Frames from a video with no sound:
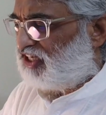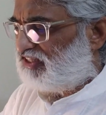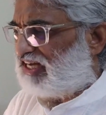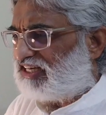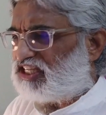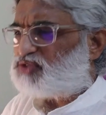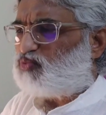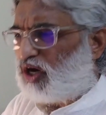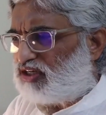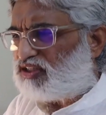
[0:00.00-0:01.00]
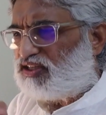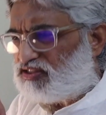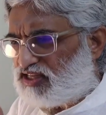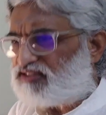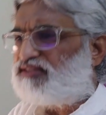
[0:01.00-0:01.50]
And that is what
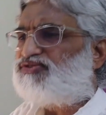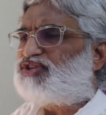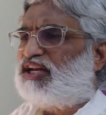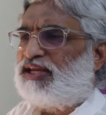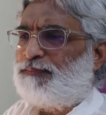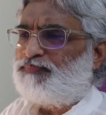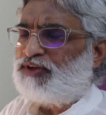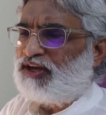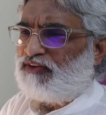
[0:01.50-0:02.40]
is essentially,